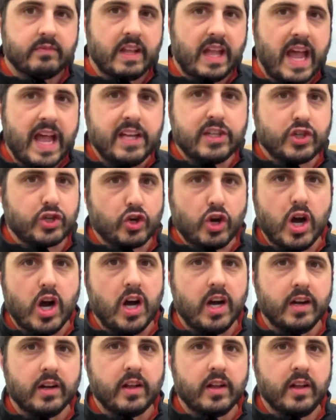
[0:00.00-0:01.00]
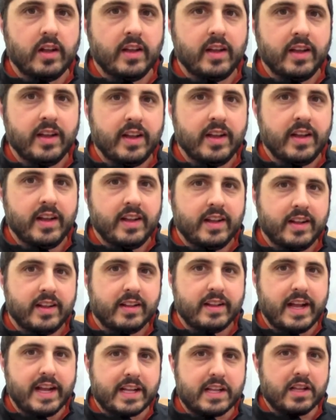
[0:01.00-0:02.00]
headstrong.
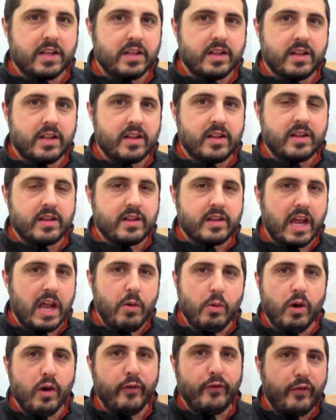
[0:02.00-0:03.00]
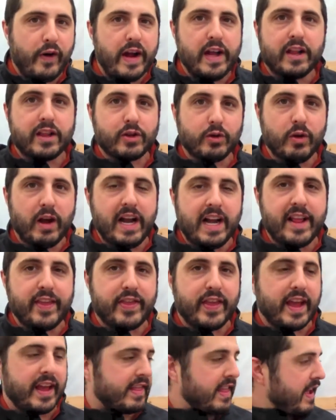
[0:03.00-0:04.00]
Like, they will fight through
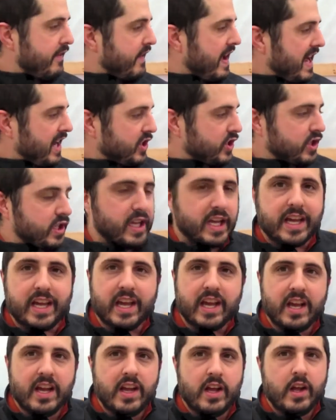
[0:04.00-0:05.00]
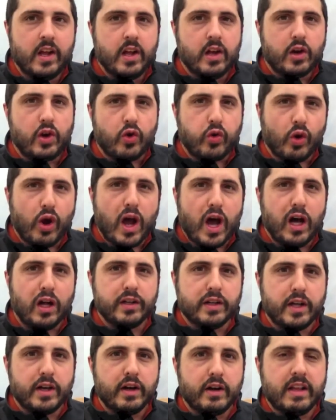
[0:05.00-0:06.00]
anything. They've actually
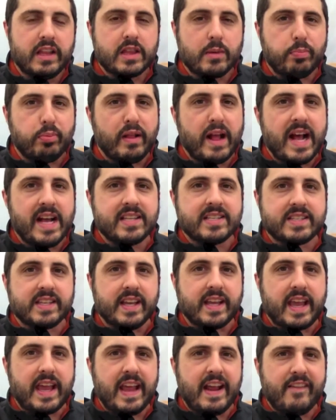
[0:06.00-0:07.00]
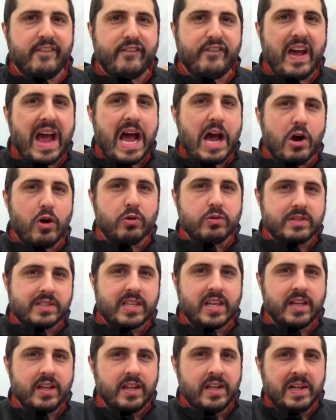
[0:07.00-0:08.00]
crawled underneath the plastic and found
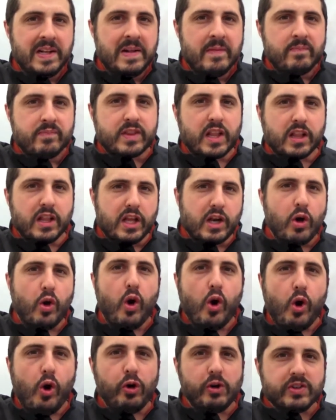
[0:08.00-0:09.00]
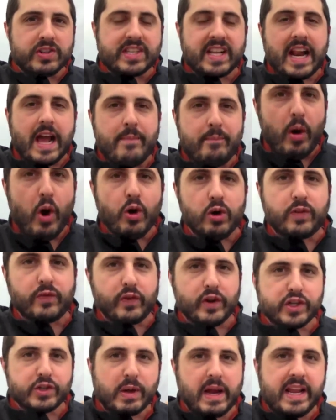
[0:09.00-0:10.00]
the little holes that I poked
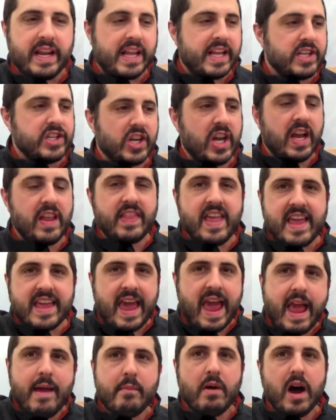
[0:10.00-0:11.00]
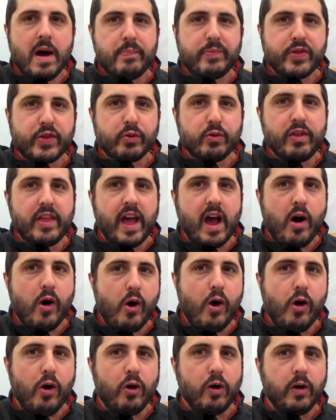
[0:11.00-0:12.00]
for drainage, and they came up through that
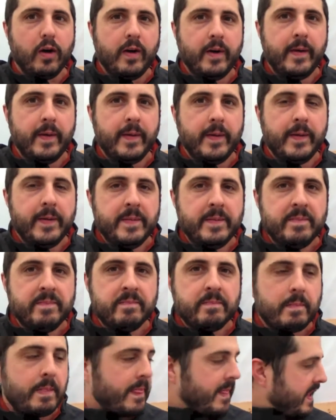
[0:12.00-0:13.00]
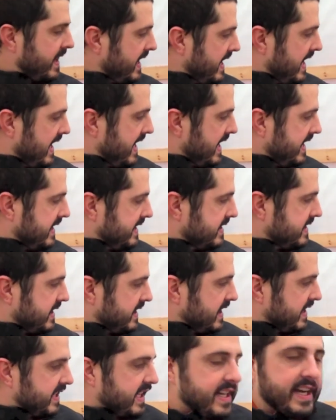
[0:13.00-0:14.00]
hole. And
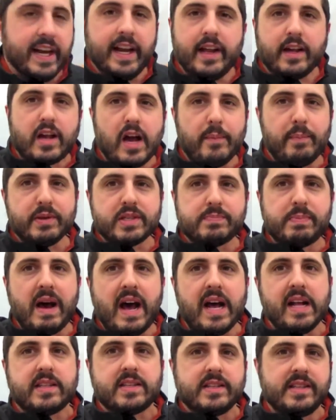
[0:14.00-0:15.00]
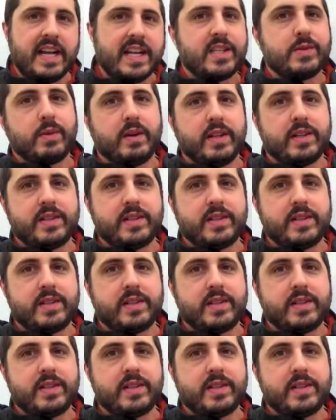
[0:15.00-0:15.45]
they did it in a couple spots, and that's